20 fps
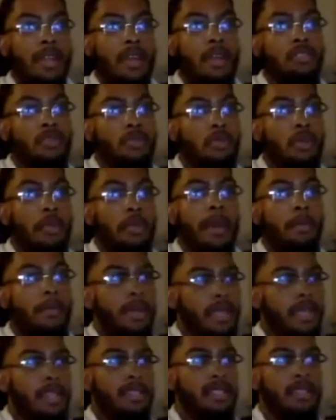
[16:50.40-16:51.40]
That was one of my
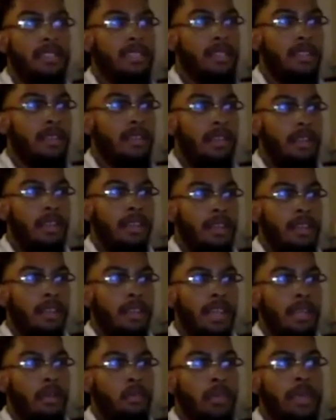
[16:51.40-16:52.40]
biggest
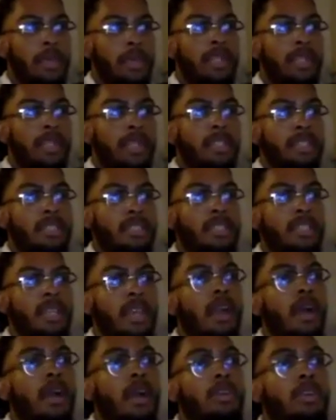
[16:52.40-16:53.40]
like weakness.
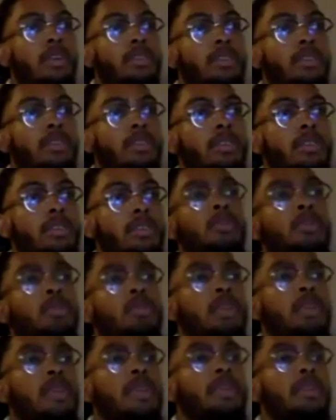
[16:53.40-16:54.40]
I was bad in math,
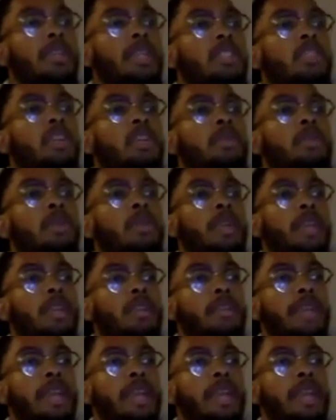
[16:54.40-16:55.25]
so they told me, okay,